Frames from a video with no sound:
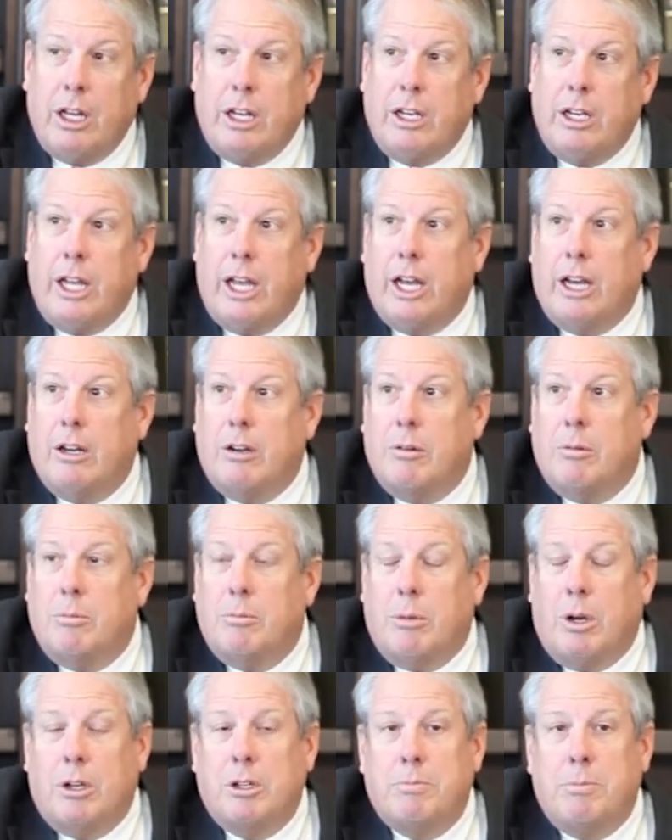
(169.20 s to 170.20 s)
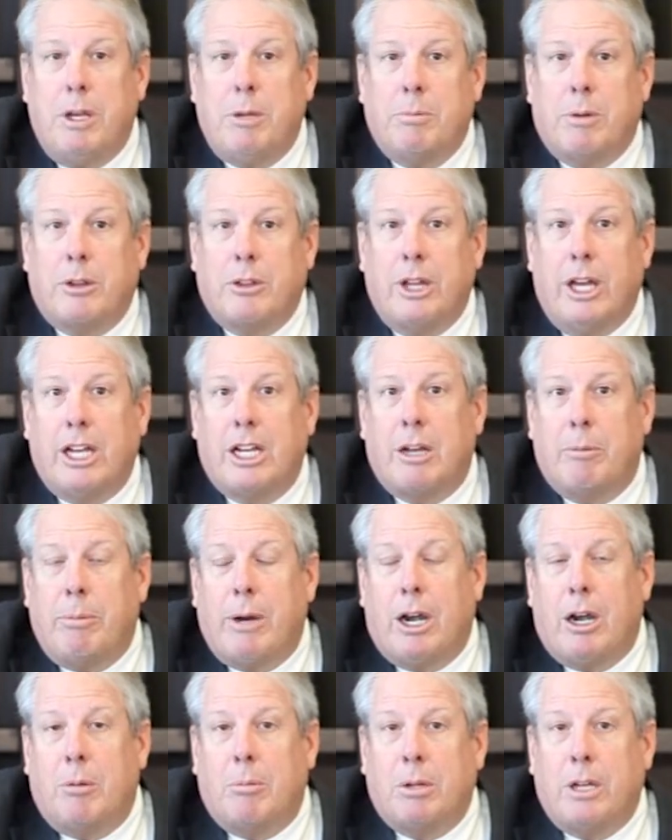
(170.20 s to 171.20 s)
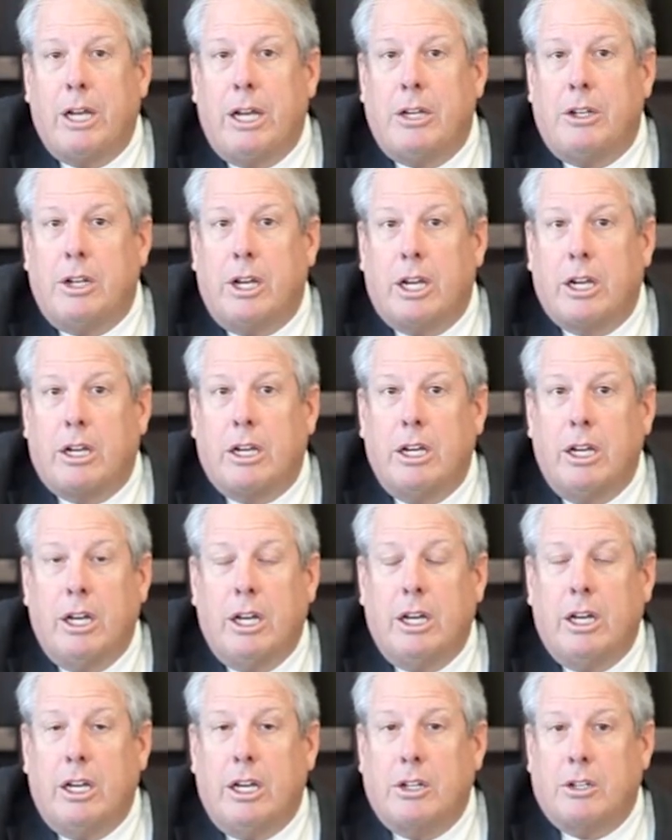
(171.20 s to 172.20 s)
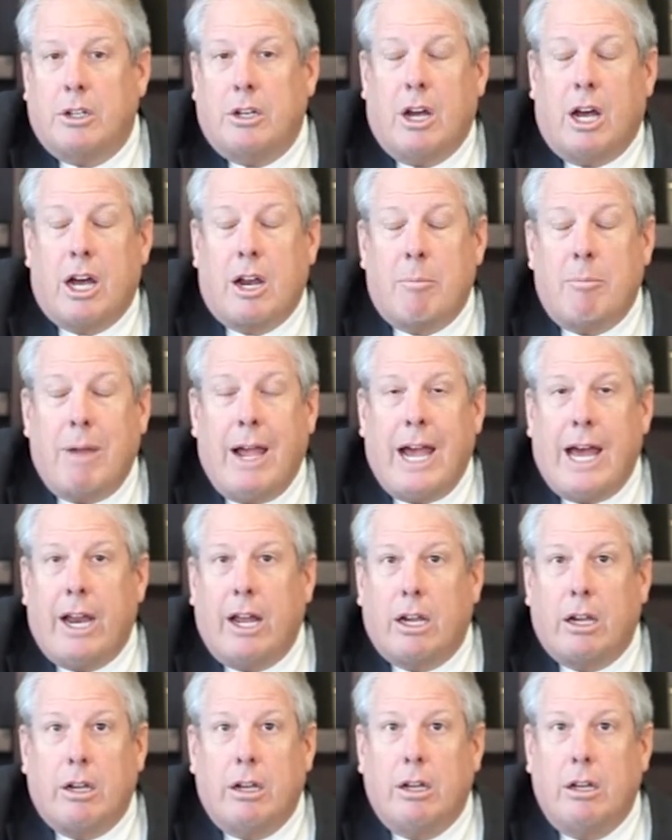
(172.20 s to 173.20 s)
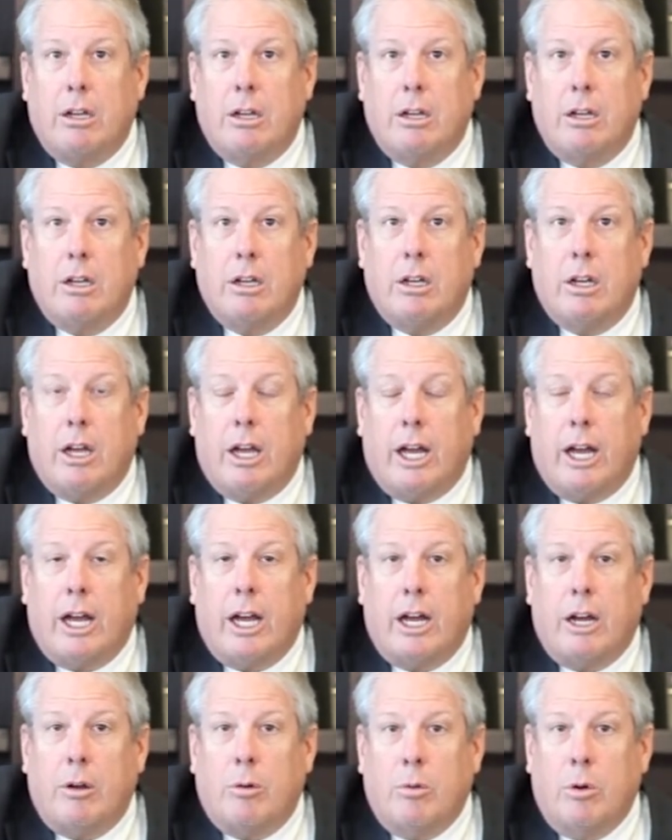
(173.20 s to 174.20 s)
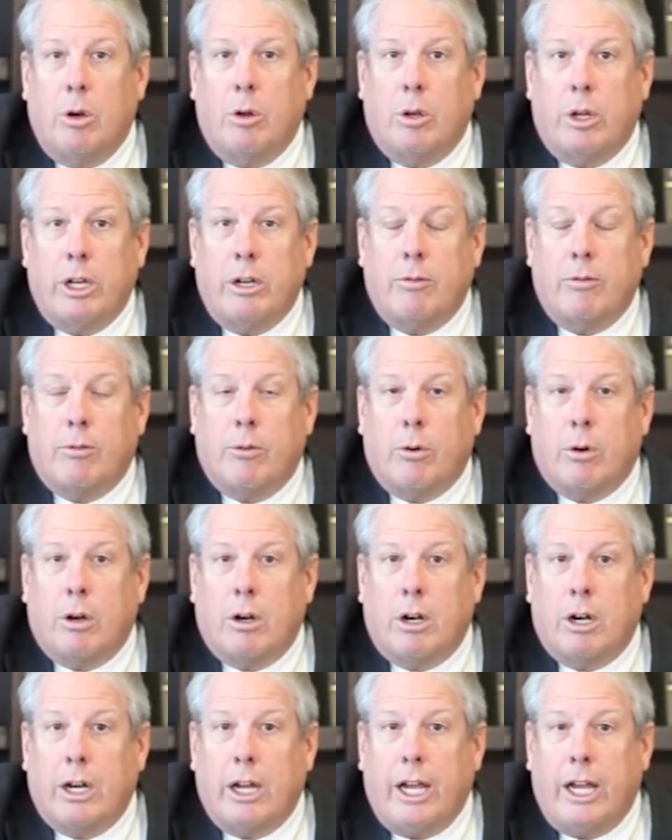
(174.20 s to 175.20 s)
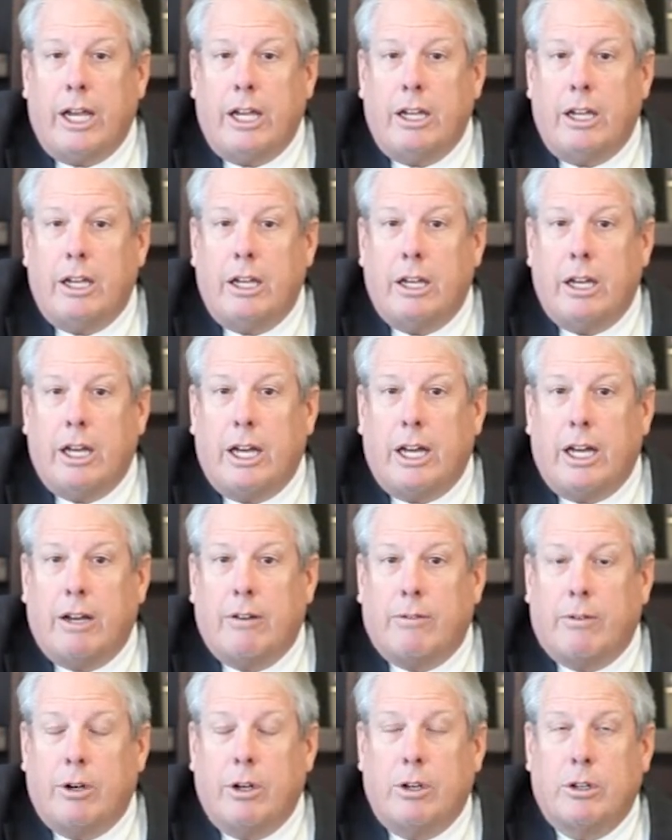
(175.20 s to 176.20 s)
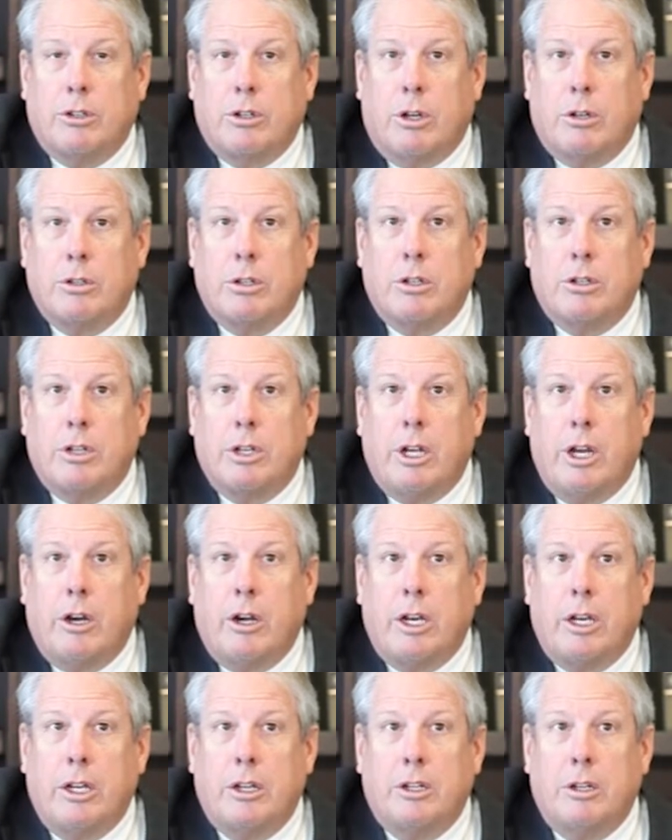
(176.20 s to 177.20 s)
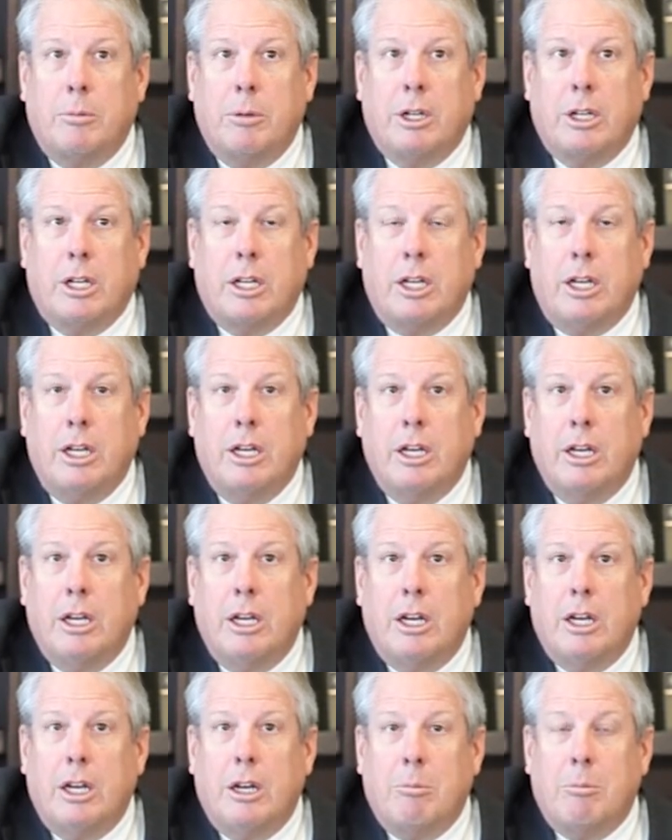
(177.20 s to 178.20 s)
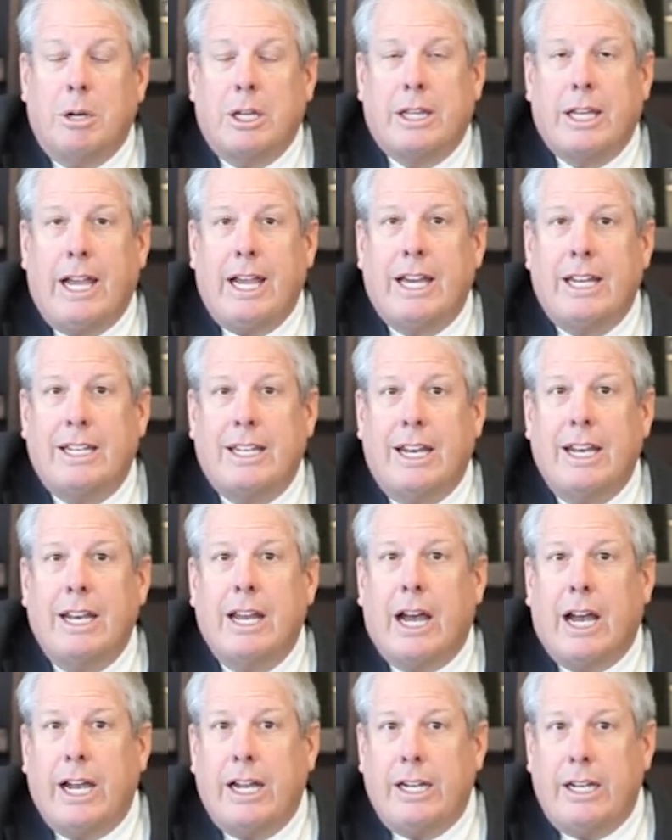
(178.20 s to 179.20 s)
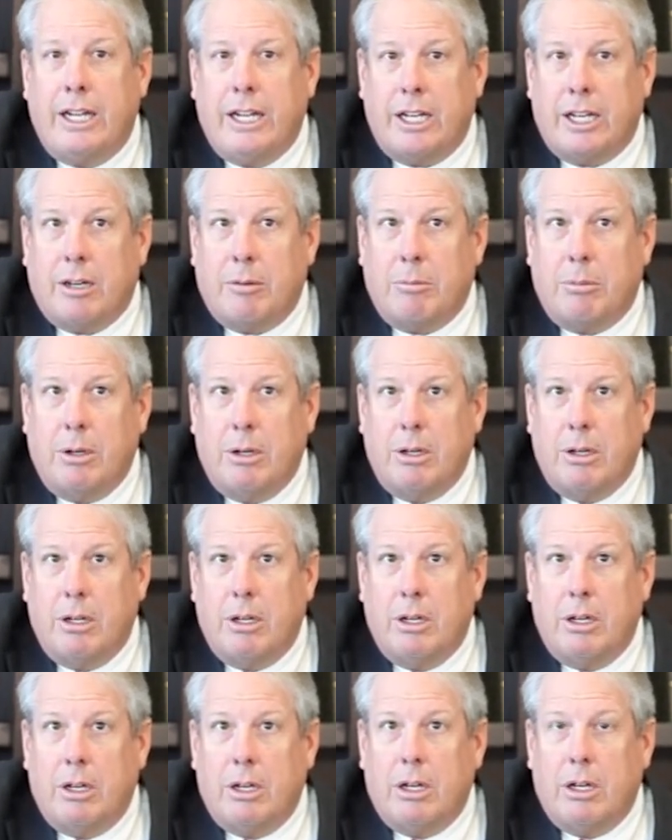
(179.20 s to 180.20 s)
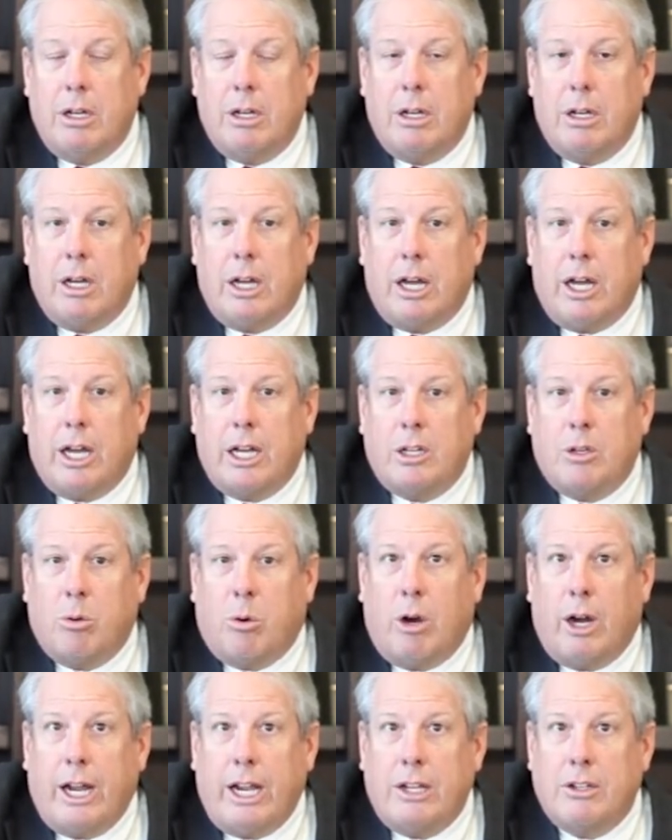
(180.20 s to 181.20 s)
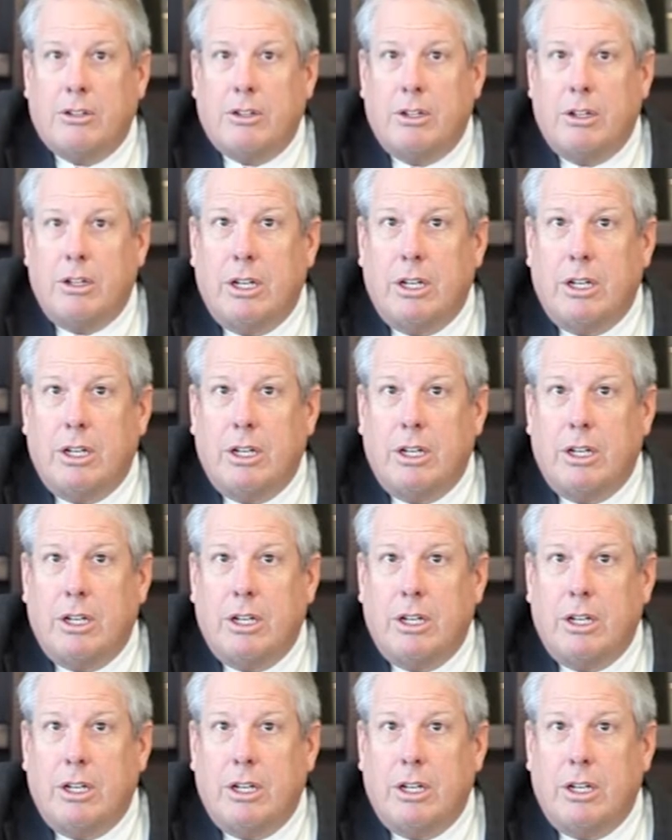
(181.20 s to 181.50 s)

Now, most people think a paraplegic is an automatic ruling for a Social Security disability, but they had denied him twice.